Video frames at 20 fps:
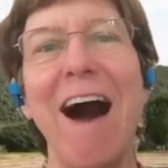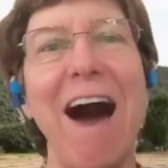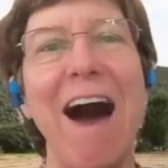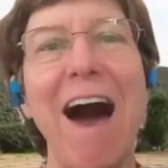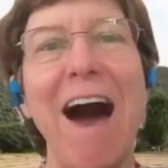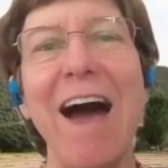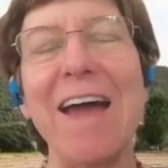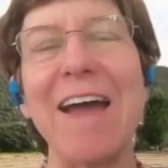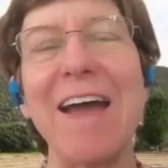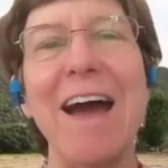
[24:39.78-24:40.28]

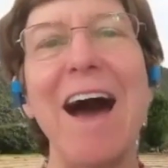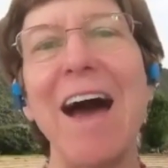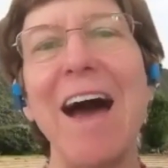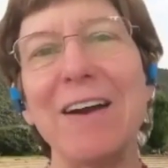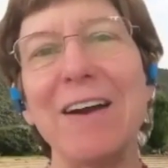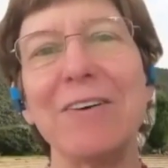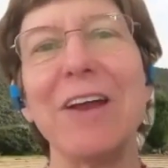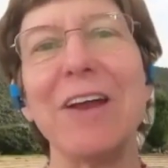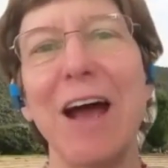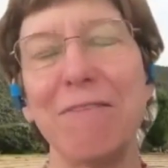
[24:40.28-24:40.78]
I
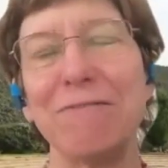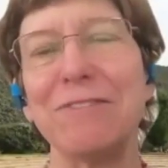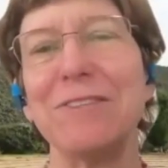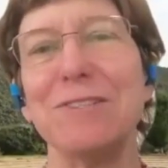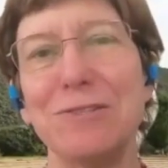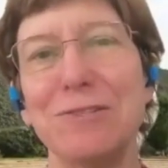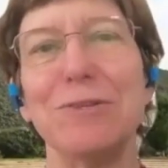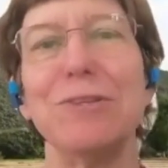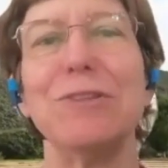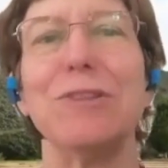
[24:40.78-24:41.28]
don't have to
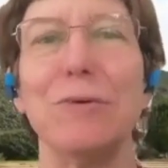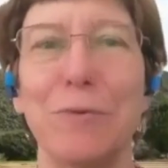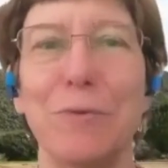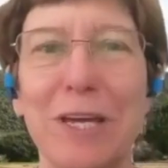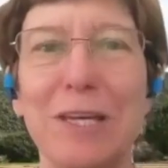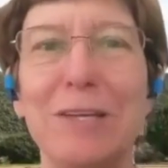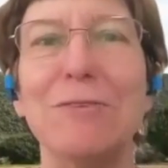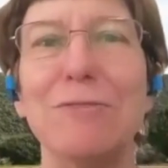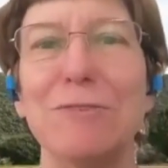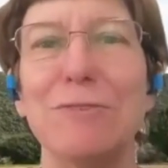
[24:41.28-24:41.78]
do it the
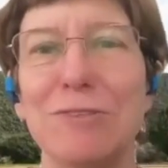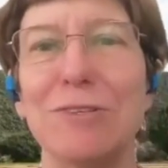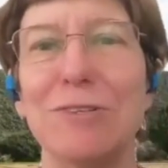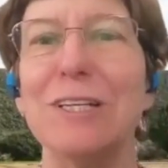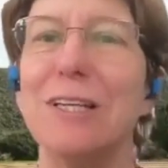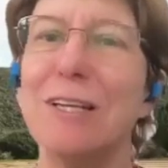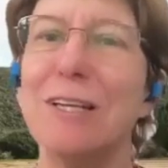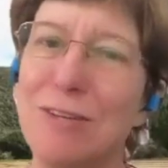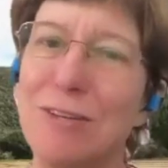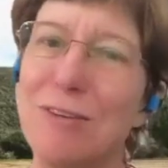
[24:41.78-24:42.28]
way you do
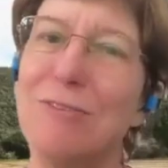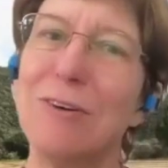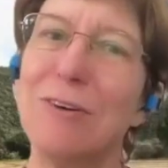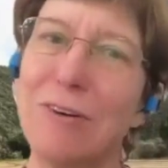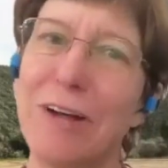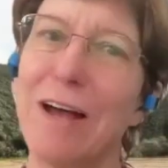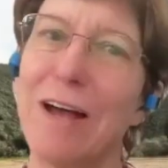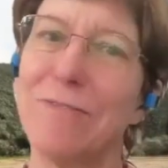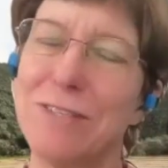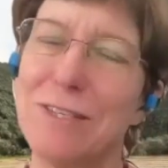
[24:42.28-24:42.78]
it, and you
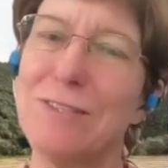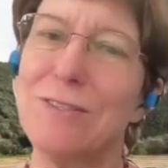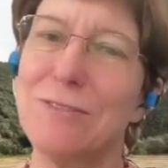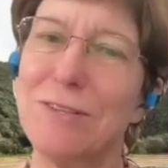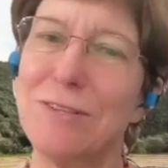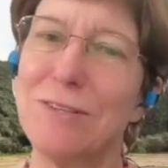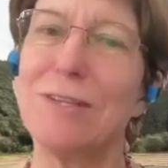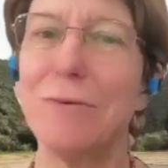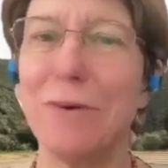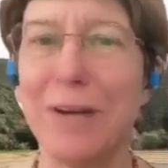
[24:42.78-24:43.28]
don't have to do
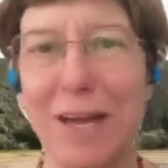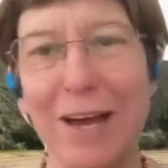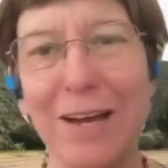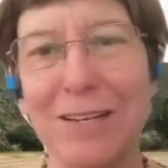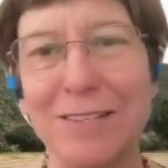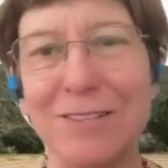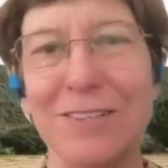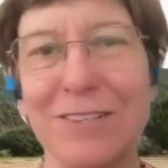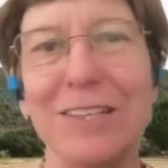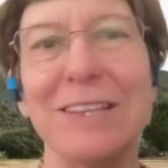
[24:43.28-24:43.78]
it the way
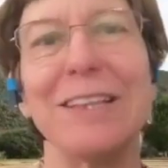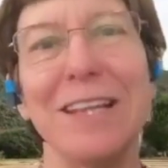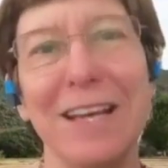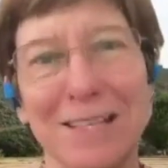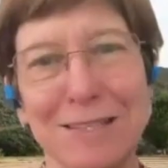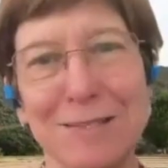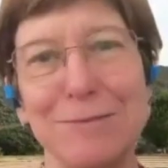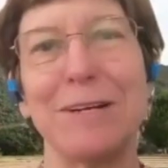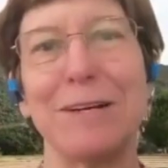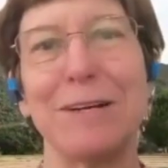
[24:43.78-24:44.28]
I do it.
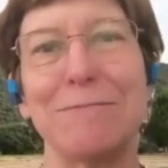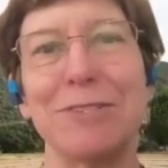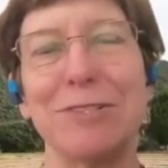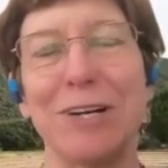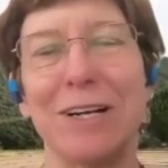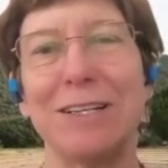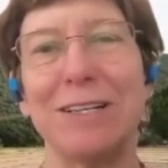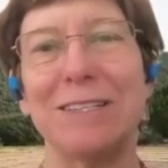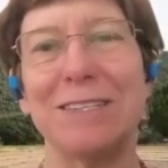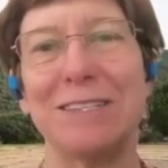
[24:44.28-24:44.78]
That's what I'm
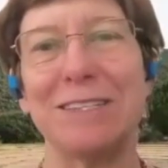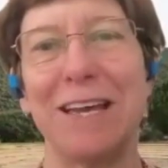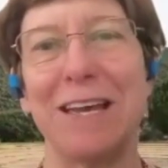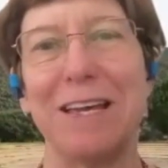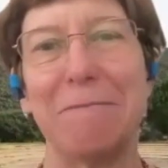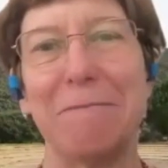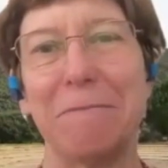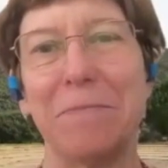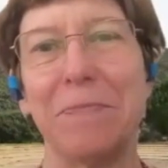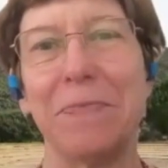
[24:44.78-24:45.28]
trying to
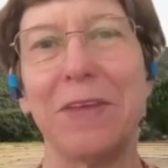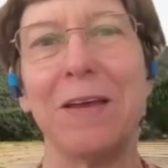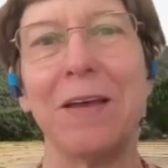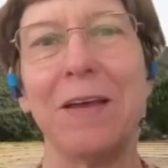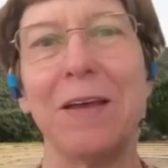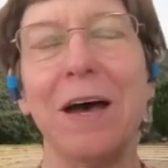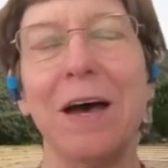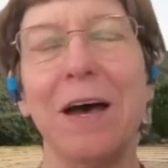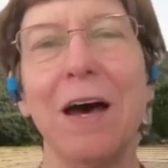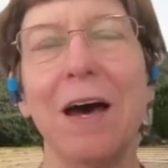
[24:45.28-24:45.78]
say.
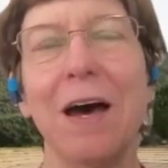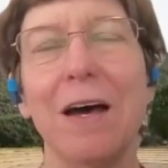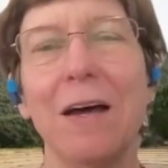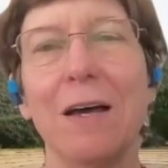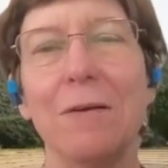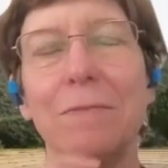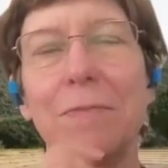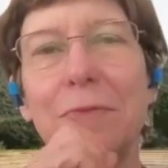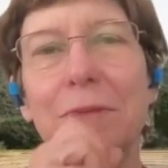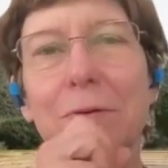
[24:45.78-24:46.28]

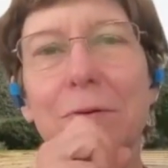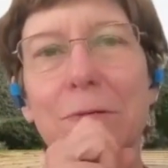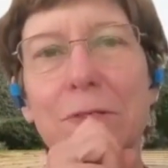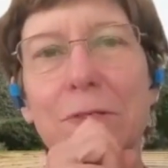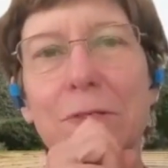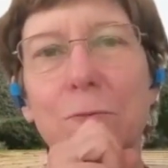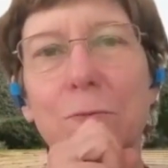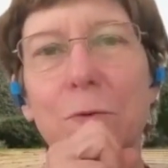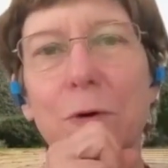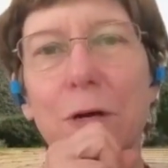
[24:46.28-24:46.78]
There
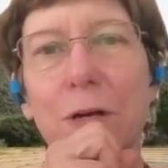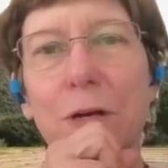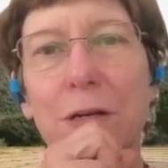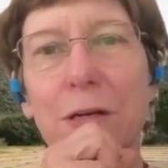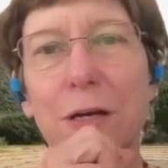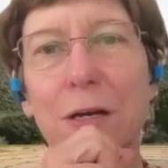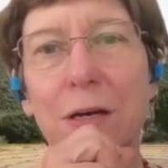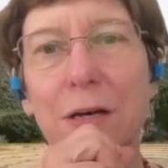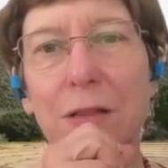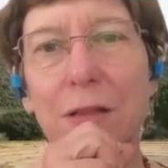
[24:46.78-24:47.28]
was
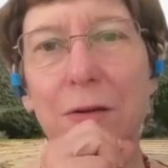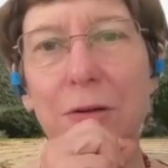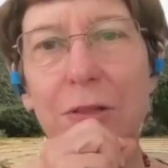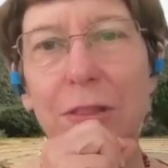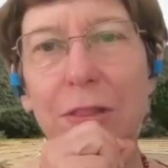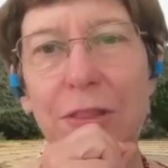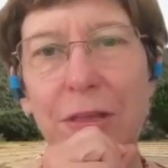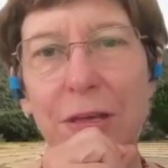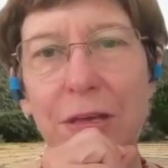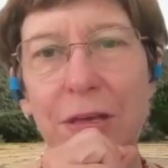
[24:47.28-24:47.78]
one other
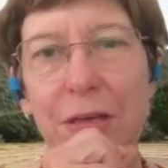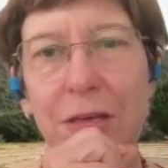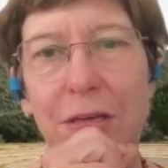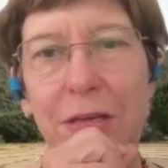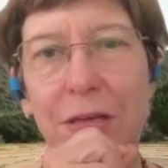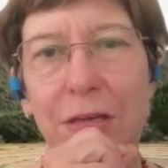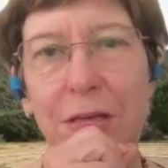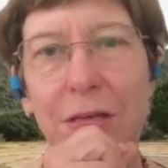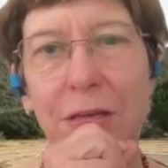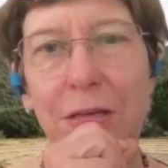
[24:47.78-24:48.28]

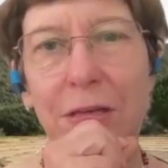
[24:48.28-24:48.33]
thing.